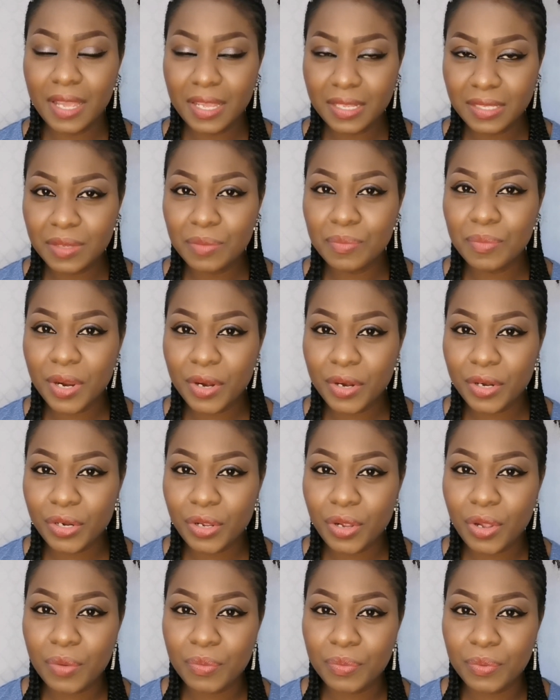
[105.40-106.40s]
as a
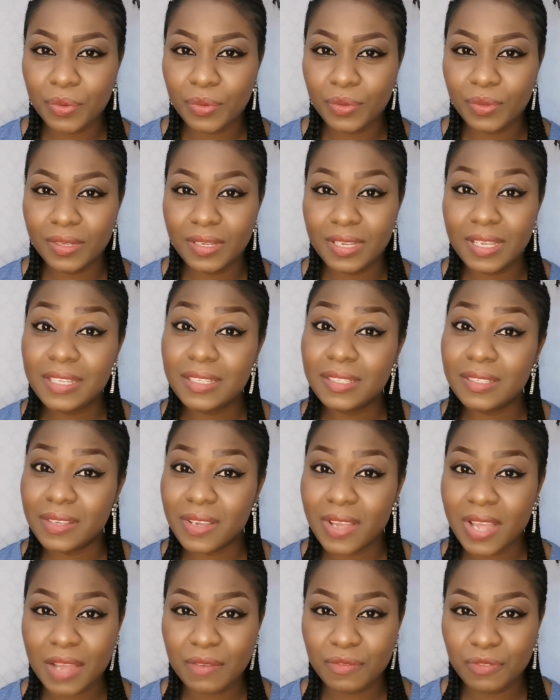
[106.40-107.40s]
married couple is to
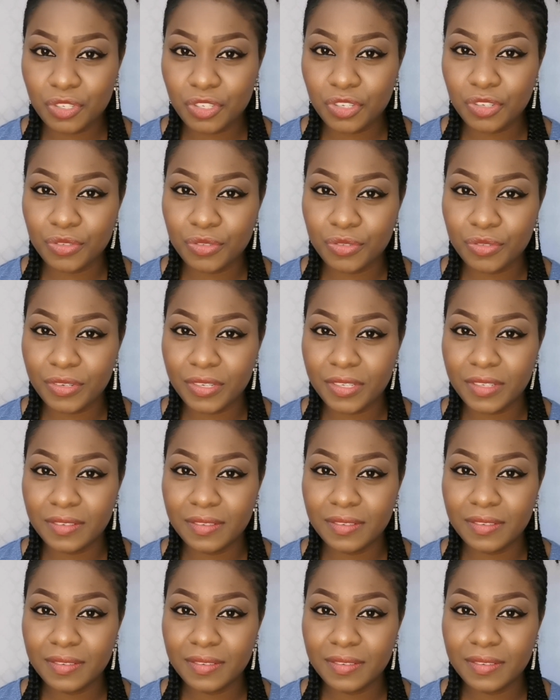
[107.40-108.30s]
have children.